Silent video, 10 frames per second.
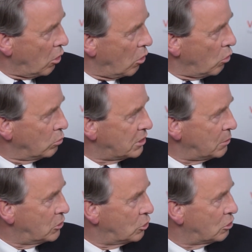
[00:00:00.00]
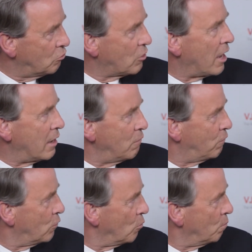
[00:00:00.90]
all seem to derive
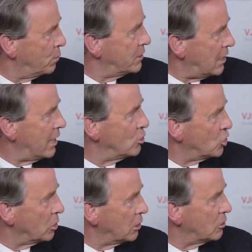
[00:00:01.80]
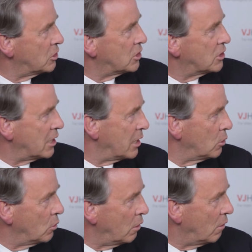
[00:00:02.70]
from potentially the
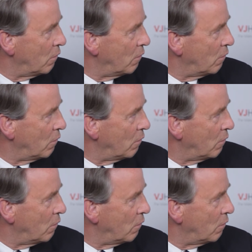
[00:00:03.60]
cell,